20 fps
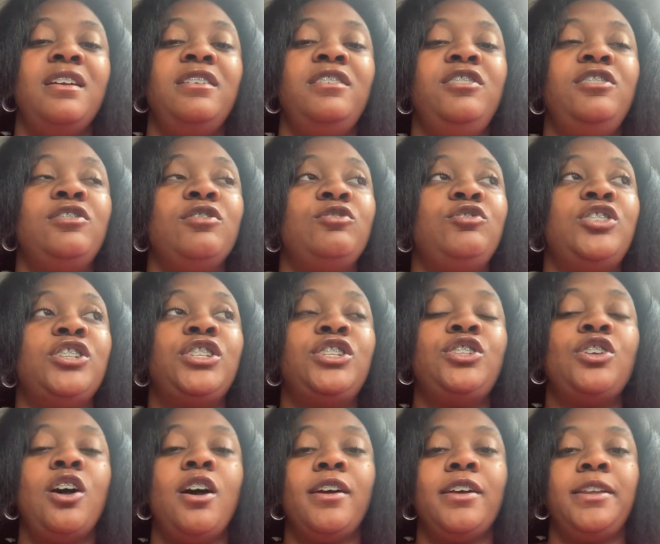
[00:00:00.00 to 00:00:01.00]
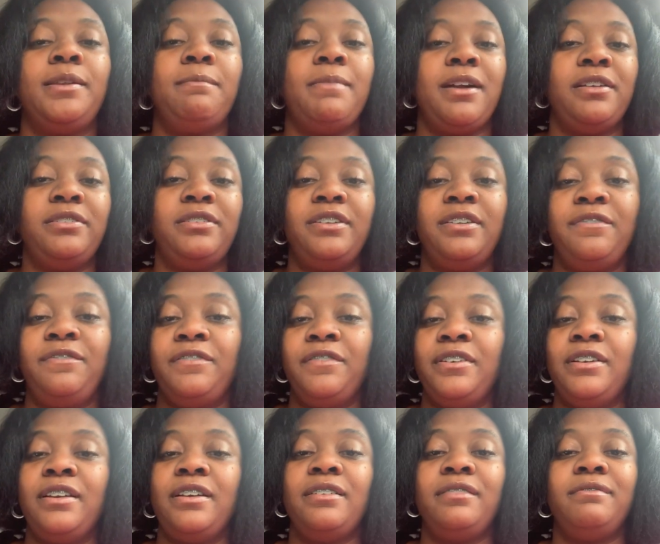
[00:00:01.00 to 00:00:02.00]
just talking about
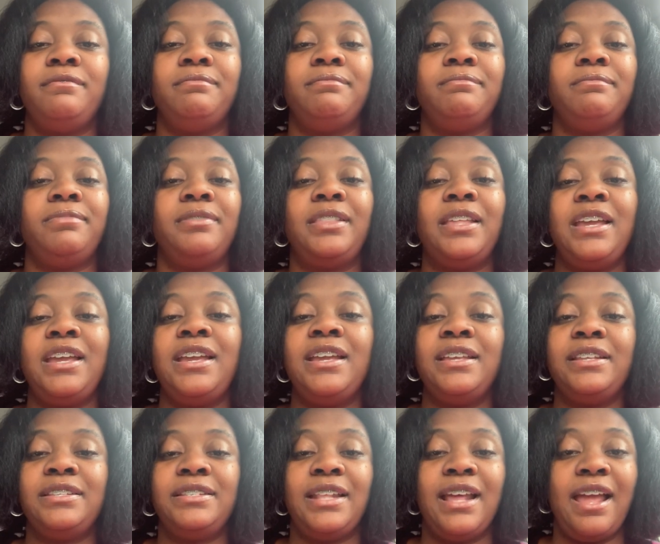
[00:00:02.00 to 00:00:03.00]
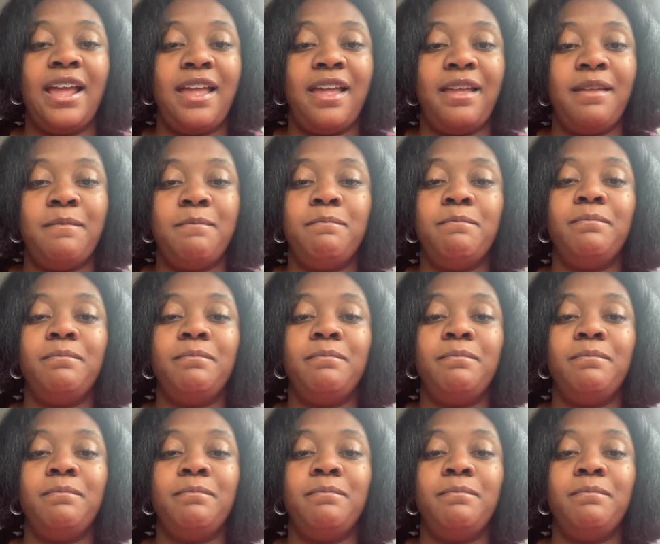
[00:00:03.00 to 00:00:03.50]
different things that